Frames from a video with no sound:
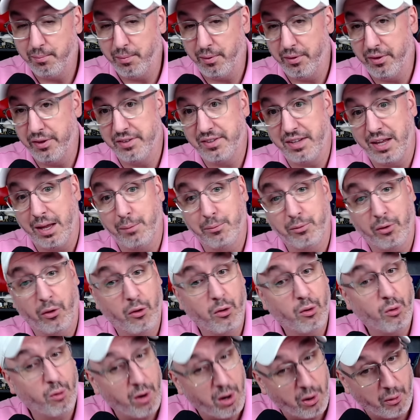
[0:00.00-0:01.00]
But this game's
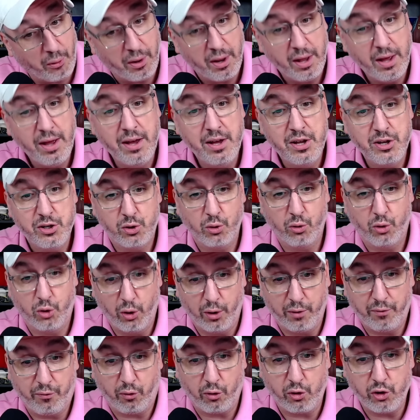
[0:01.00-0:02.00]
on the road, so
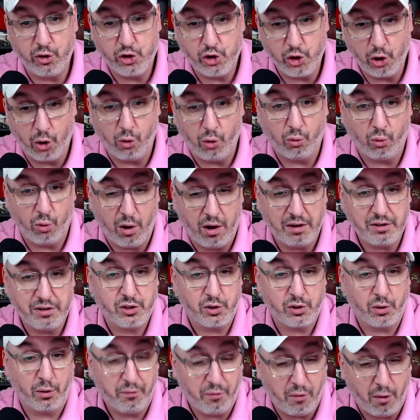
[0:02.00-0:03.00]
good for Joe Ross
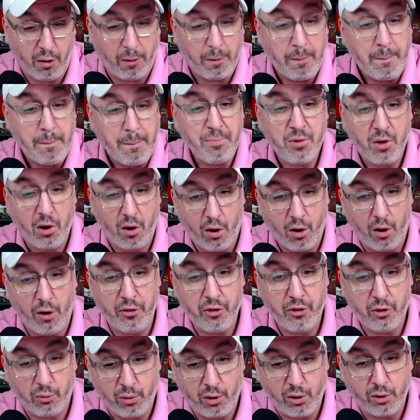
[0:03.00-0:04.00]
so far.
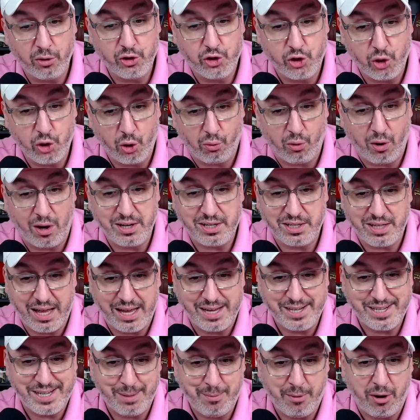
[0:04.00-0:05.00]
On the road, Joe Ross,
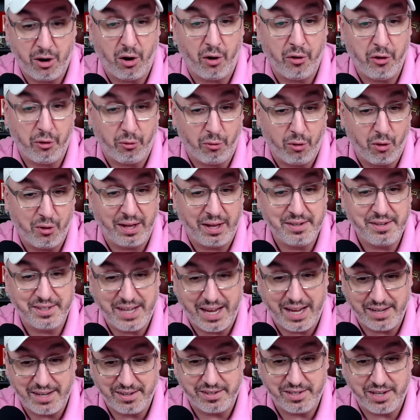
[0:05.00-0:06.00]
last time out on the road
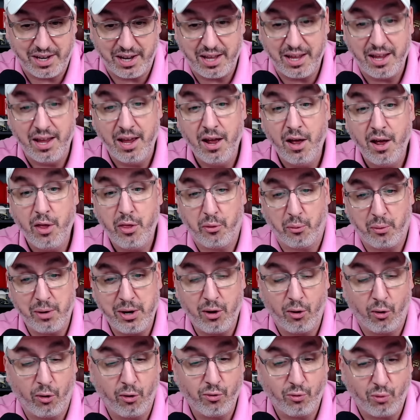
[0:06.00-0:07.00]
against Kansas City,
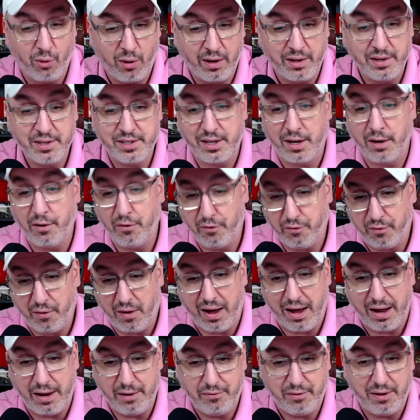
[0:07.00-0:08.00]
three earned runs in
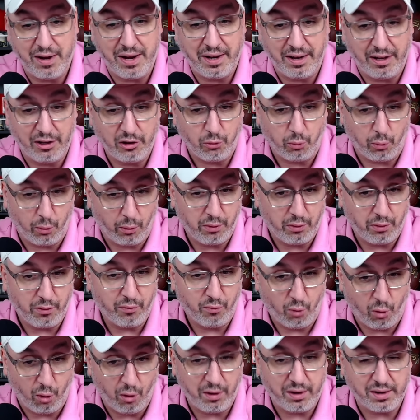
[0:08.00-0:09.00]
five innings worth
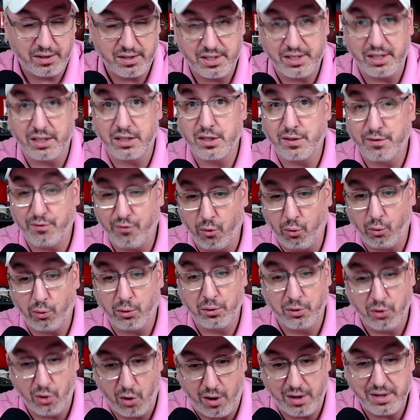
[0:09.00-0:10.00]
of work, six
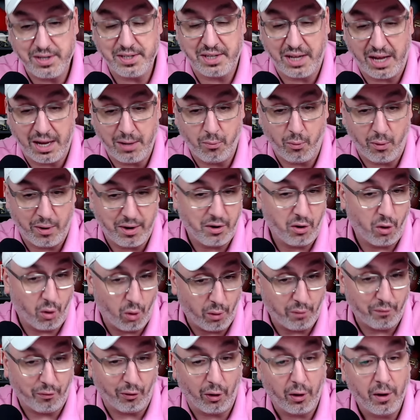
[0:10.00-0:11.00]
four loss, game went
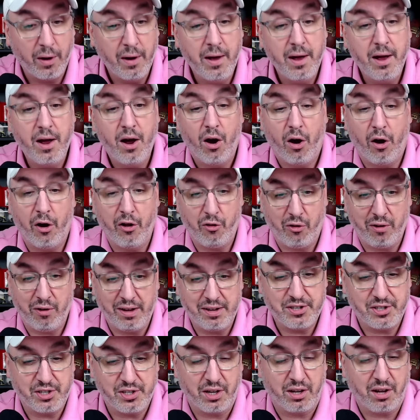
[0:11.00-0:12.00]
over. On
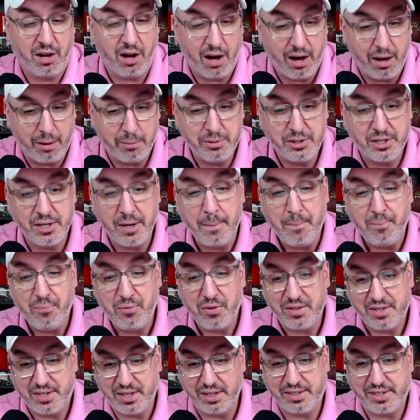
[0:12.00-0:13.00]
against the Cubs,
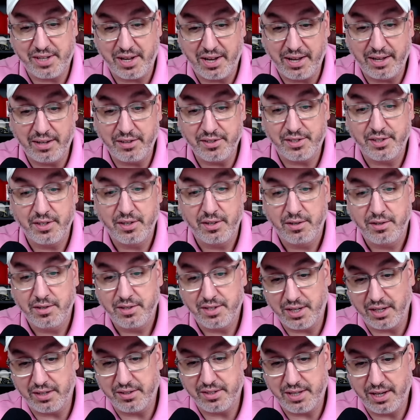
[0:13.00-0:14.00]
six innings,
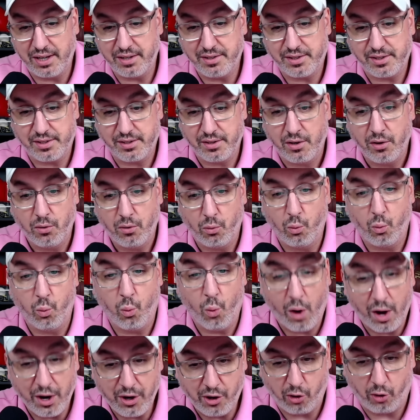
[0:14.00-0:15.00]
six hits,
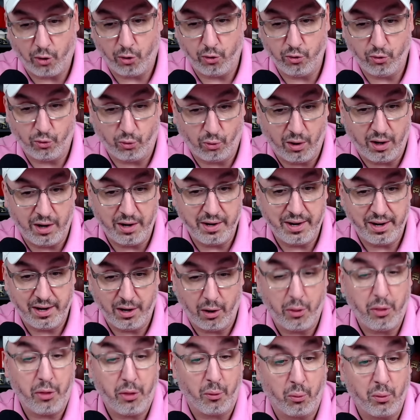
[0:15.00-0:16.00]
one earned run
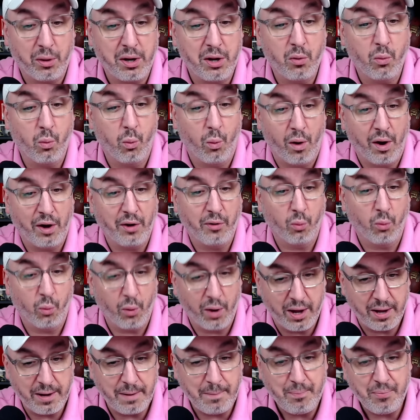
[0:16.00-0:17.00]
in a three one
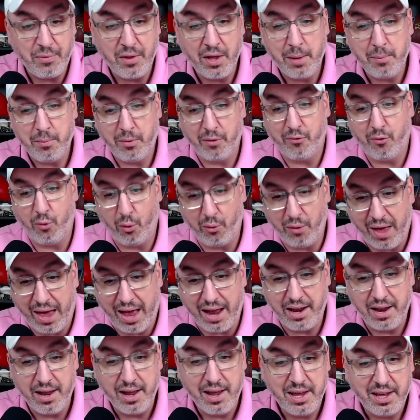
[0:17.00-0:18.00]
win. Before
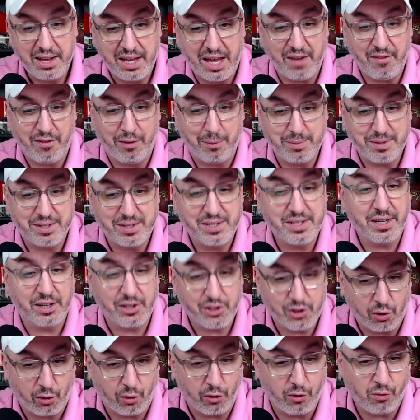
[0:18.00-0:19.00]
that, gave up
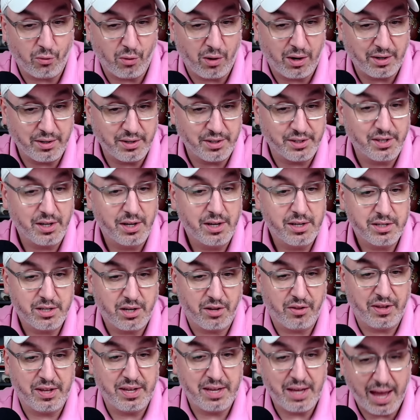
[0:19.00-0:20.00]
six earned runs
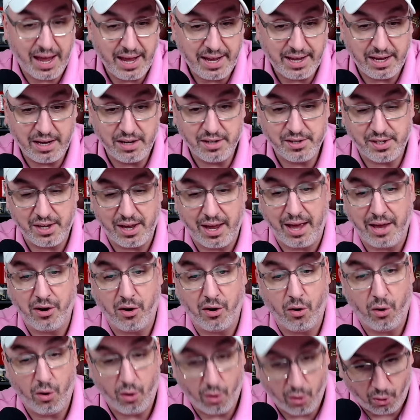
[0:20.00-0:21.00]
to the Yankees
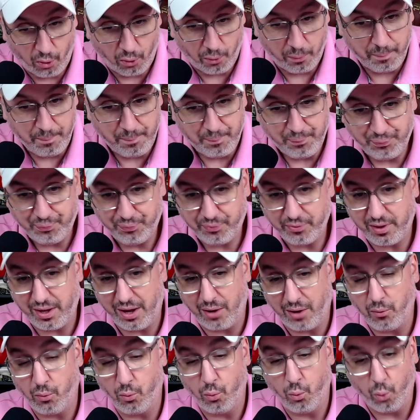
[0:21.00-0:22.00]
at home.
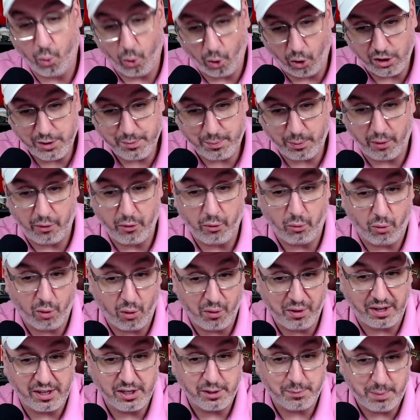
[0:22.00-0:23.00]
Got worked, but on the
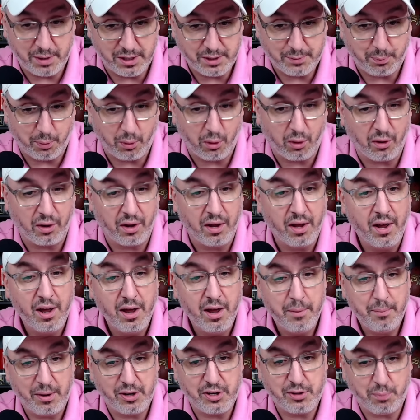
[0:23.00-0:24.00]
road against Pittsburgh,
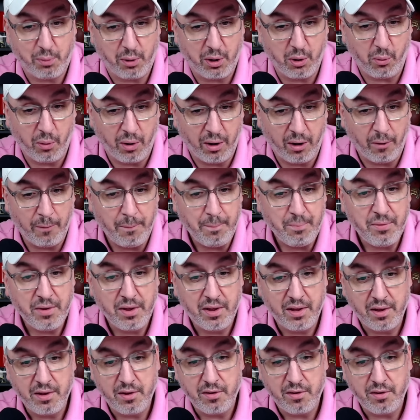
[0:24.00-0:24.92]
pitched pretty well.